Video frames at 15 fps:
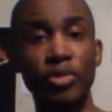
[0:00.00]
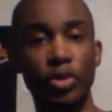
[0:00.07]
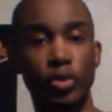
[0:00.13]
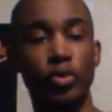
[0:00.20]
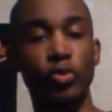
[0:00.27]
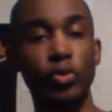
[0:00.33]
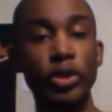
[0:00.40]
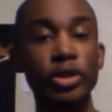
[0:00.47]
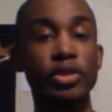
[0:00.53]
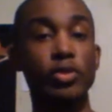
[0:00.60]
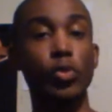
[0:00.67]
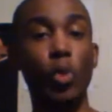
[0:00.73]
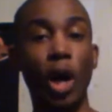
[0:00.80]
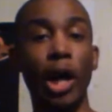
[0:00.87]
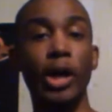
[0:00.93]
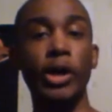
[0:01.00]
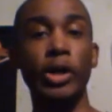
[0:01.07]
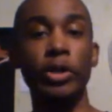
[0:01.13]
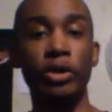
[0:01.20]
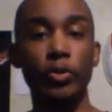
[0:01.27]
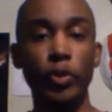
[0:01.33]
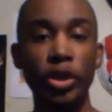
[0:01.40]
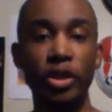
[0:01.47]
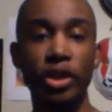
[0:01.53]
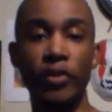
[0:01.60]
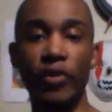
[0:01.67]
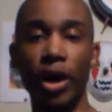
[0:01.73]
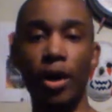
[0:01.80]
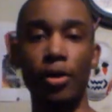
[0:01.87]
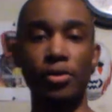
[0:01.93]
reason why we give
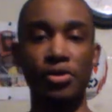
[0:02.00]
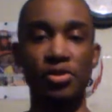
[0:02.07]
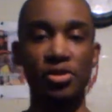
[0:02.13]
out,